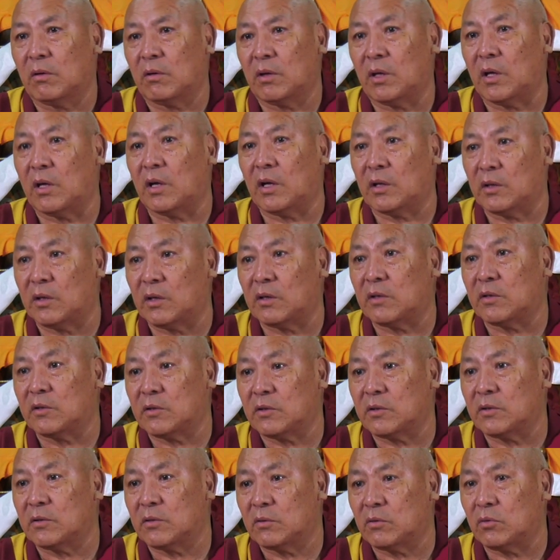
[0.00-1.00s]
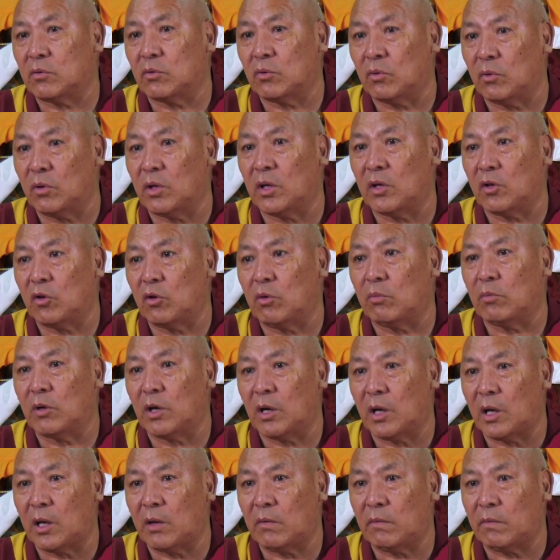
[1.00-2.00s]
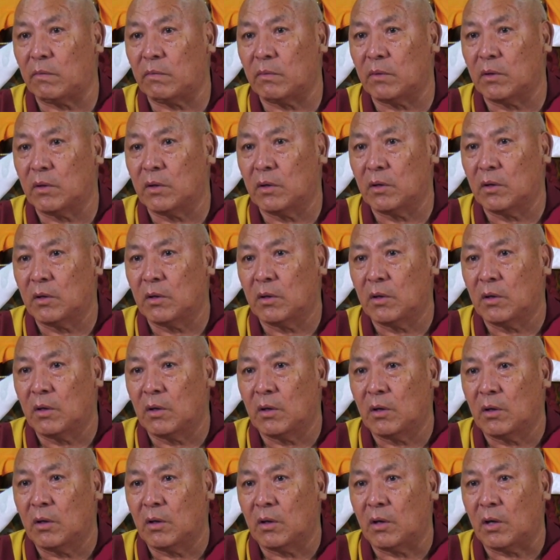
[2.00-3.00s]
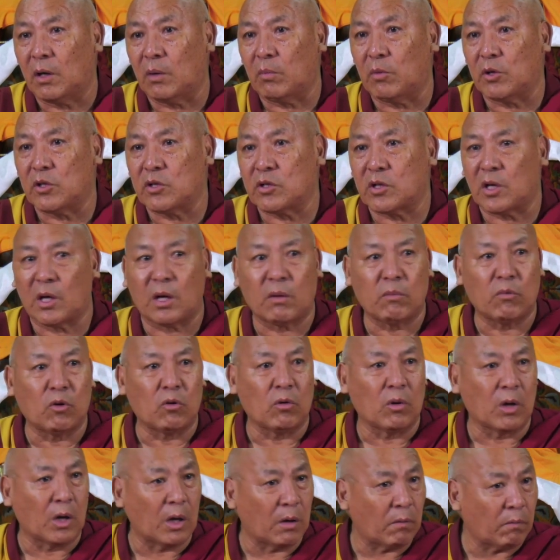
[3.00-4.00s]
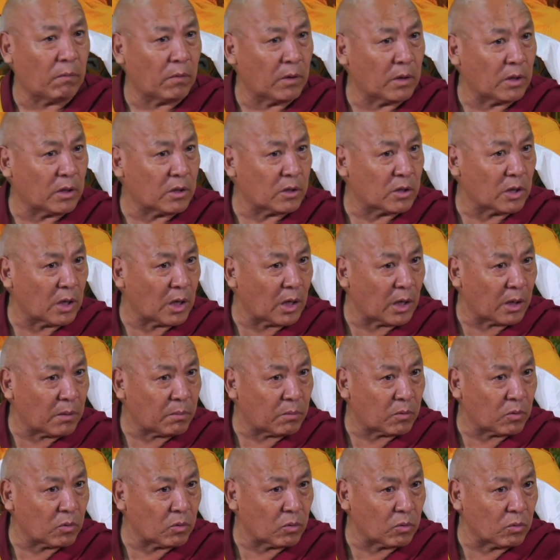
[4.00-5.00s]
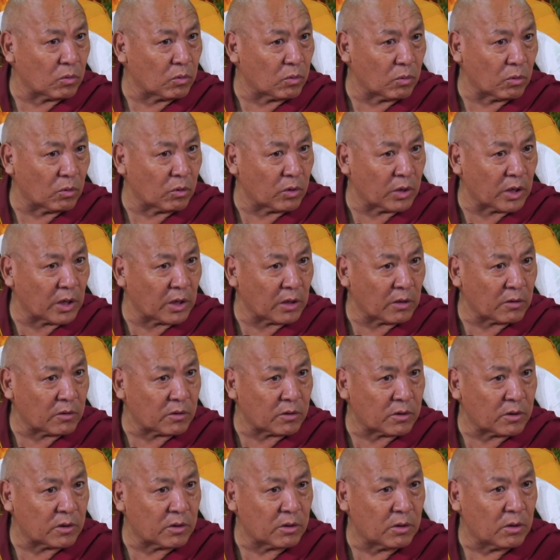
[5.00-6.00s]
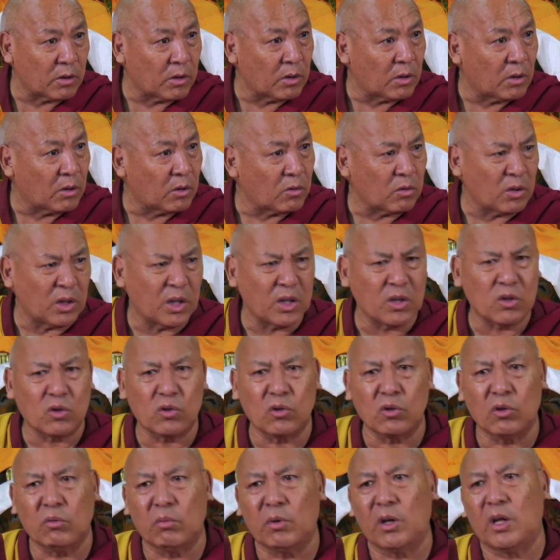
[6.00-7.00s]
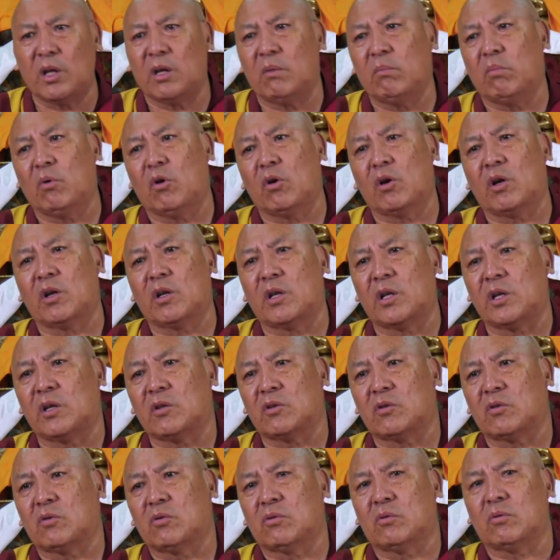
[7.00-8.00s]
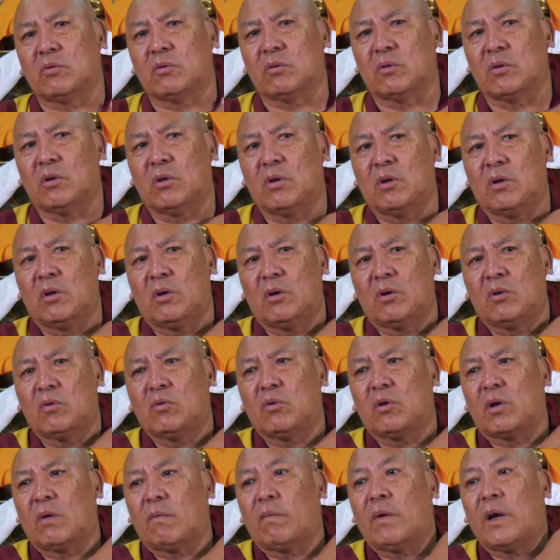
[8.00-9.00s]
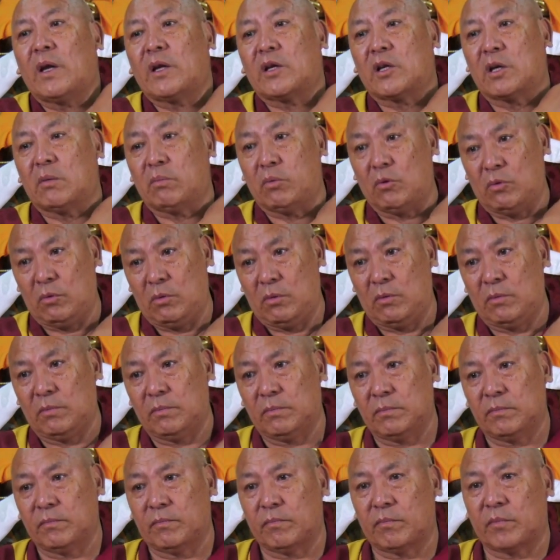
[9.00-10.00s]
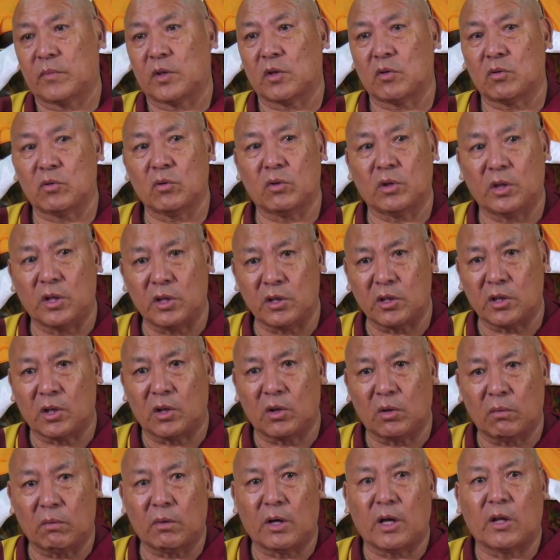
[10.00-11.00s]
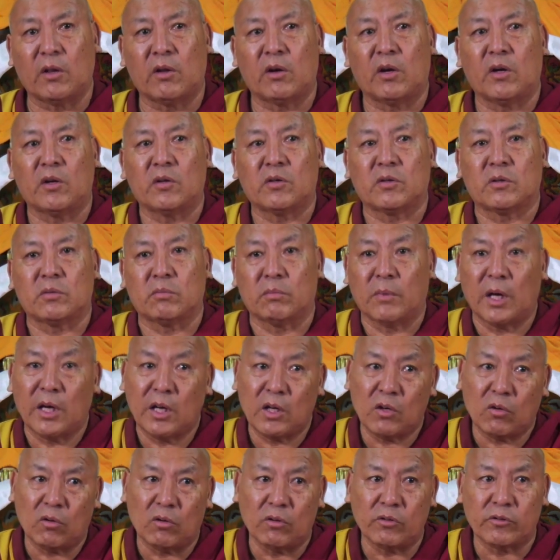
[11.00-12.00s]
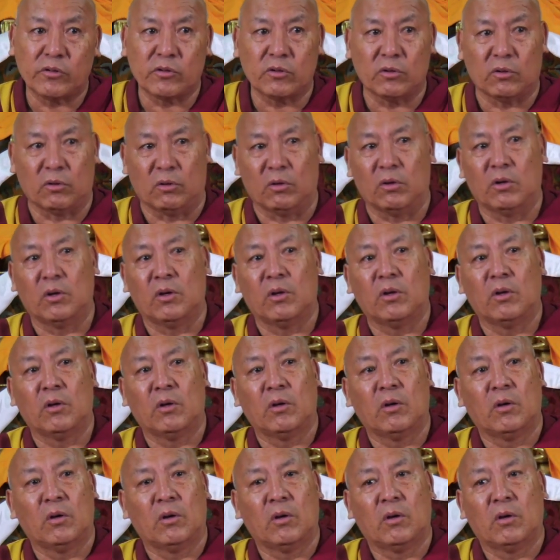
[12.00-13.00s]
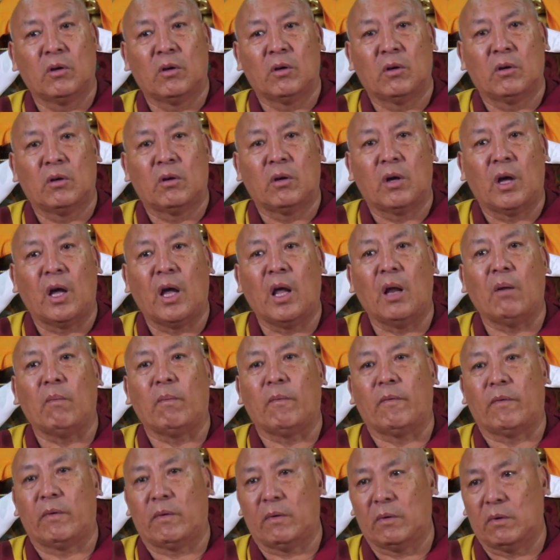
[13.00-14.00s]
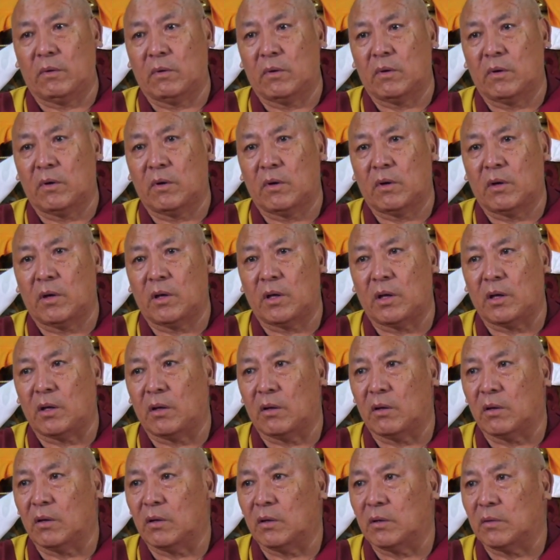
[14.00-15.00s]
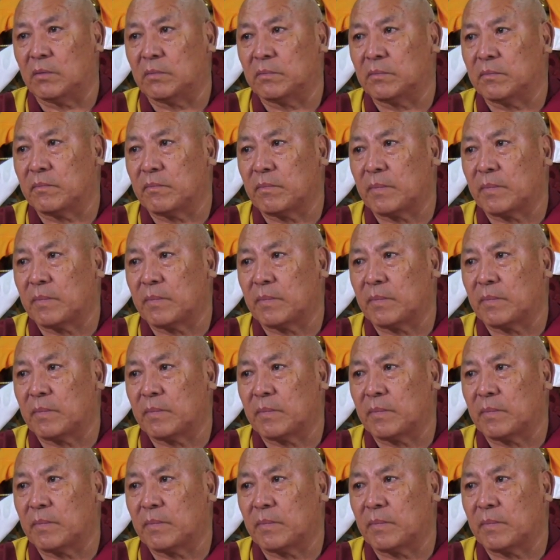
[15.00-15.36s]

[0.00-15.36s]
than others to do in human life, how much time you have in this life to do good things. So there's so many important things to, to reflect upon. So this kind of gatherings might also help in uh,